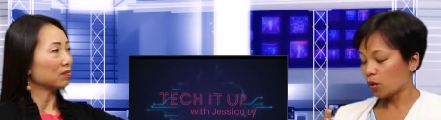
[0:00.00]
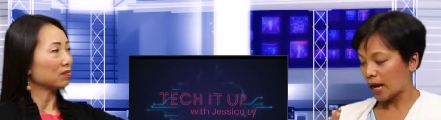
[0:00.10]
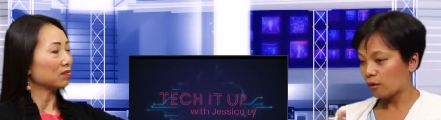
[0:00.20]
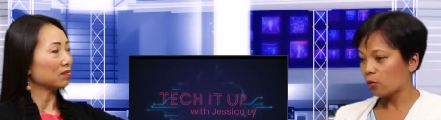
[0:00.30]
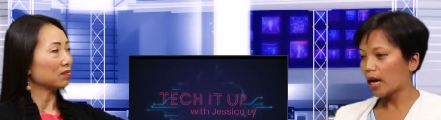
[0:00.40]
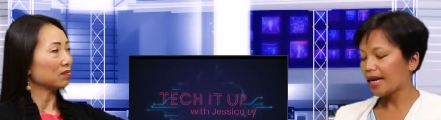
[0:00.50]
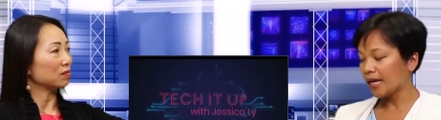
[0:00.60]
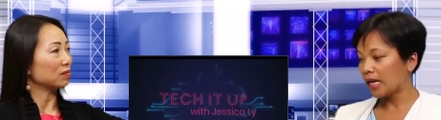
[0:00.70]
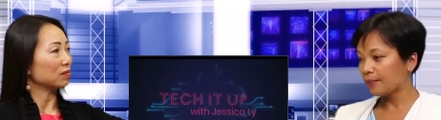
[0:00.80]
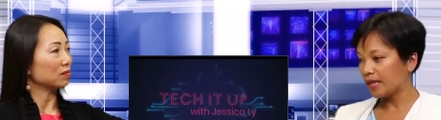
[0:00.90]
Speaker 1: know, when I when
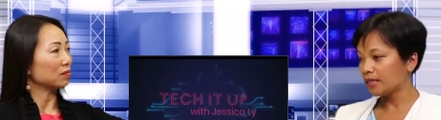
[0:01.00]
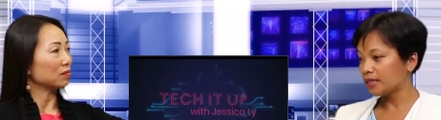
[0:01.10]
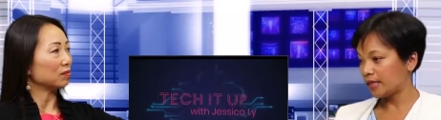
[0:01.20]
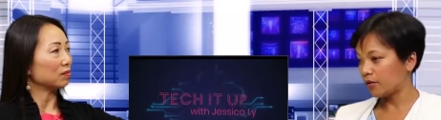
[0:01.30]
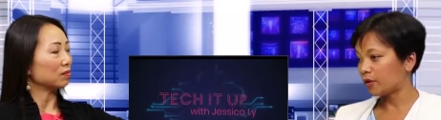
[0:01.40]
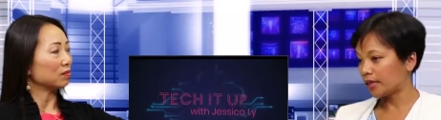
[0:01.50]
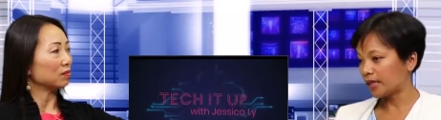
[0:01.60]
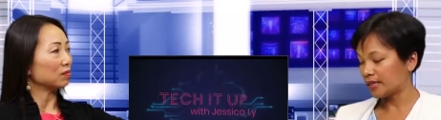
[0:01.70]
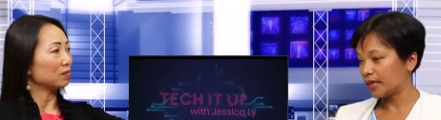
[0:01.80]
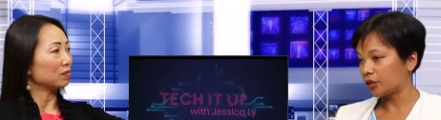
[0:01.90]
I came into the
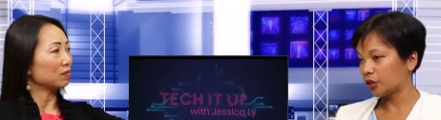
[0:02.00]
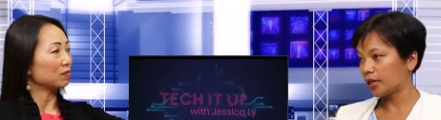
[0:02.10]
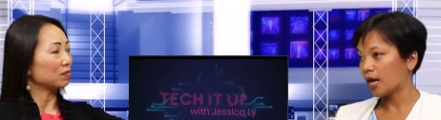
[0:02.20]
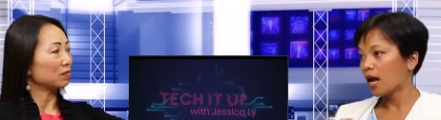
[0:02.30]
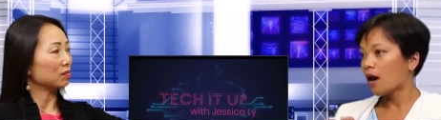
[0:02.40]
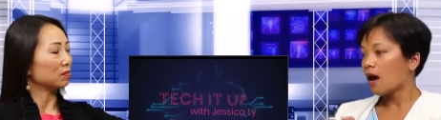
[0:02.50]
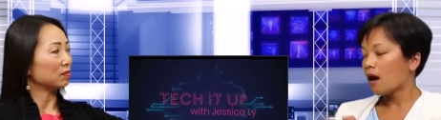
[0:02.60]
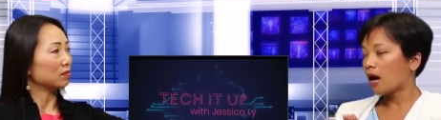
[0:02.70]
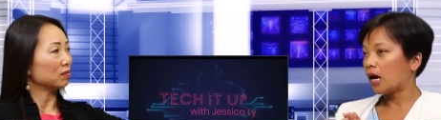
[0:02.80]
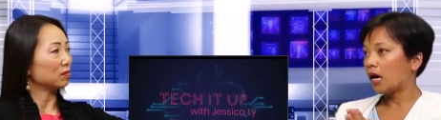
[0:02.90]
organization,
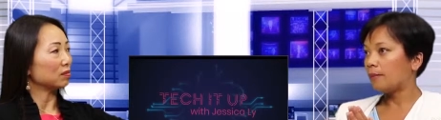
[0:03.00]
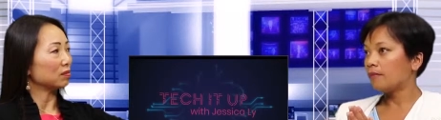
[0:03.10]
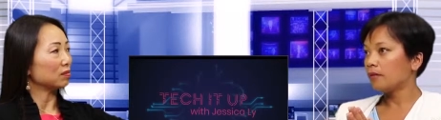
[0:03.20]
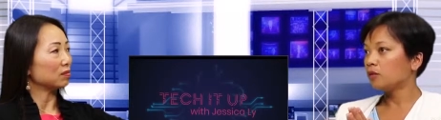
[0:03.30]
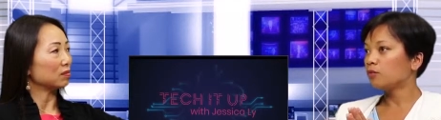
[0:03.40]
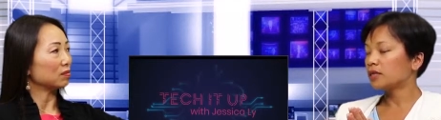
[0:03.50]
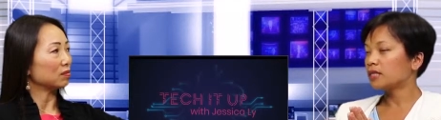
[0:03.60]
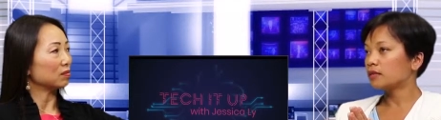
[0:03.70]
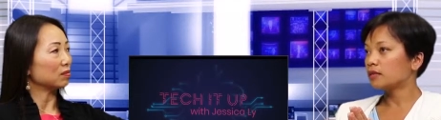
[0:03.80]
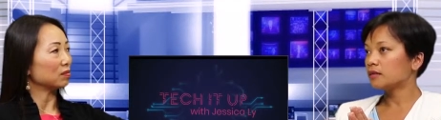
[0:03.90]
um, it
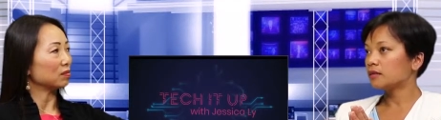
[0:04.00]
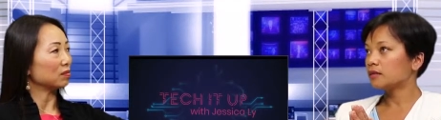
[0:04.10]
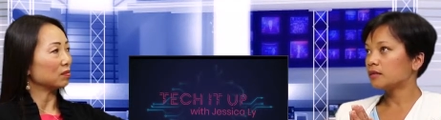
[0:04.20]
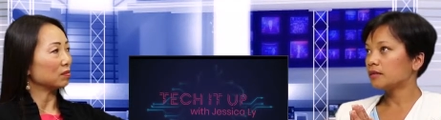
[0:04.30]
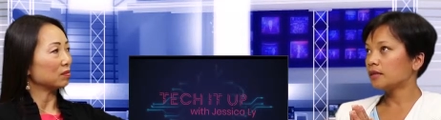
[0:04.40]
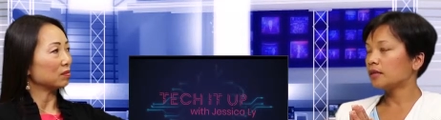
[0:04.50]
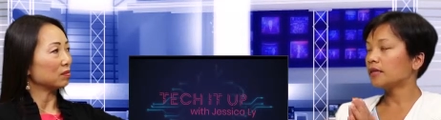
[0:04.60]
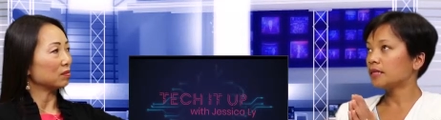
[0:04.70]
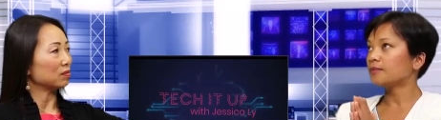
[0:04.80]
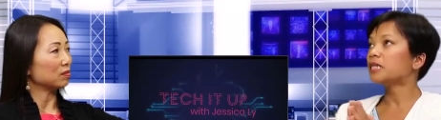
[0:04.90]
was
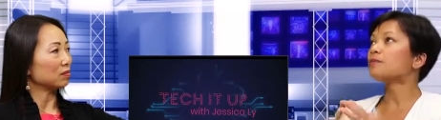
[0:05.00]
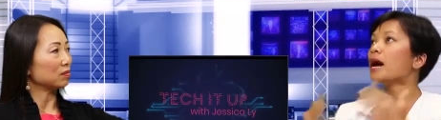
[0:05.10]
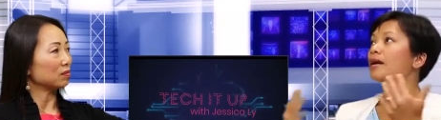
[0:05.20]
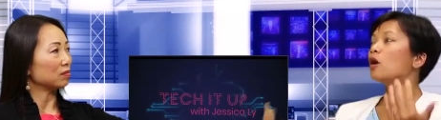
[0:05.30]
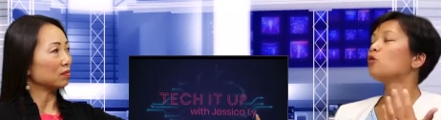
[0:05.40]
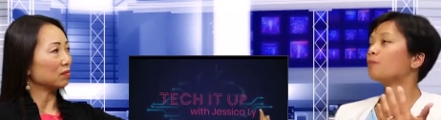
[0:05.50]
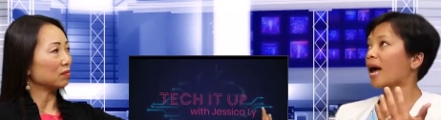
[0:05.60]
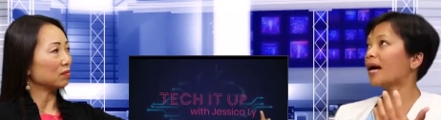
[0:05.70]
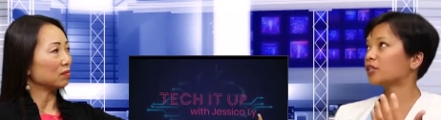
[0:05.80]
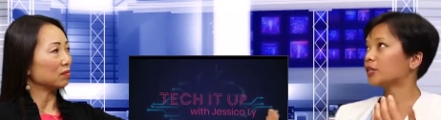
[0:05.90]
It's, it's my own
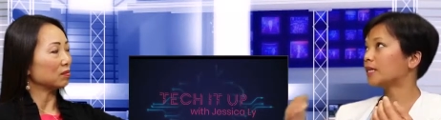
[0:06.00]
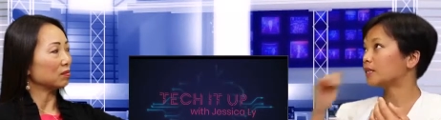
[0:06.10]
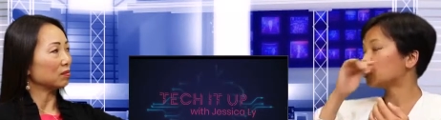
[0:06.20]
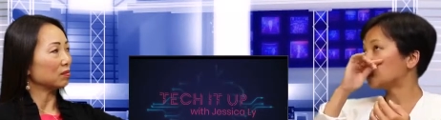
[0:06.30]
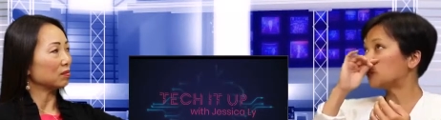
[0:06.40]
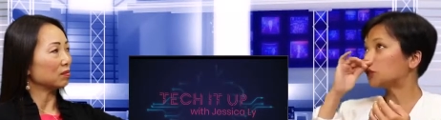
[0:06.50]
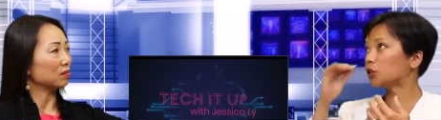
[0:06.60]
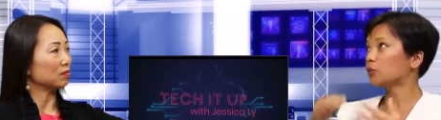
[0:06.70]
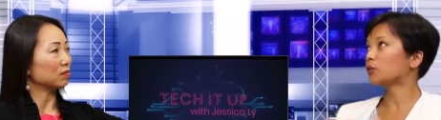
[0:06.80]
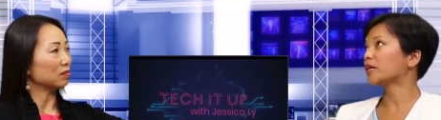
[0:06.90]
passion to
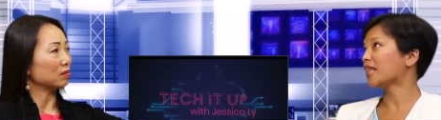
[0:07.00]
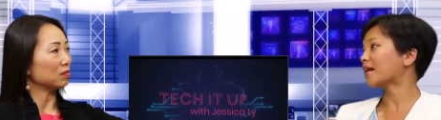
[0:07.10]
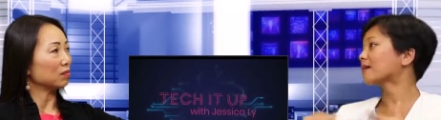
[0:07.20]
ensure